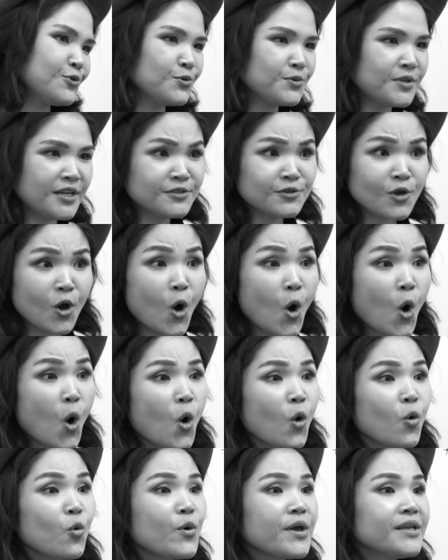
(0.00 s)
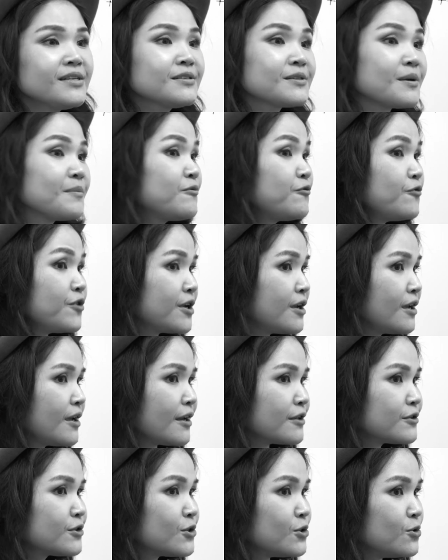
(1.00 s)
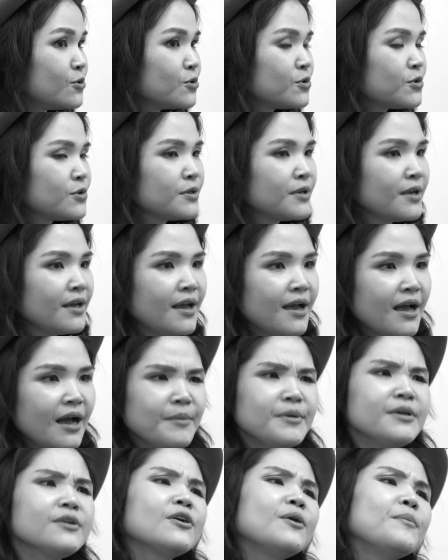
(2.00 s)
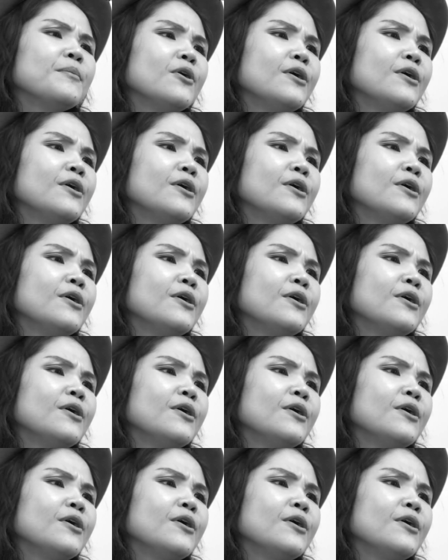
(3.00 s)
to. There's always some freaking excuse. I mean, come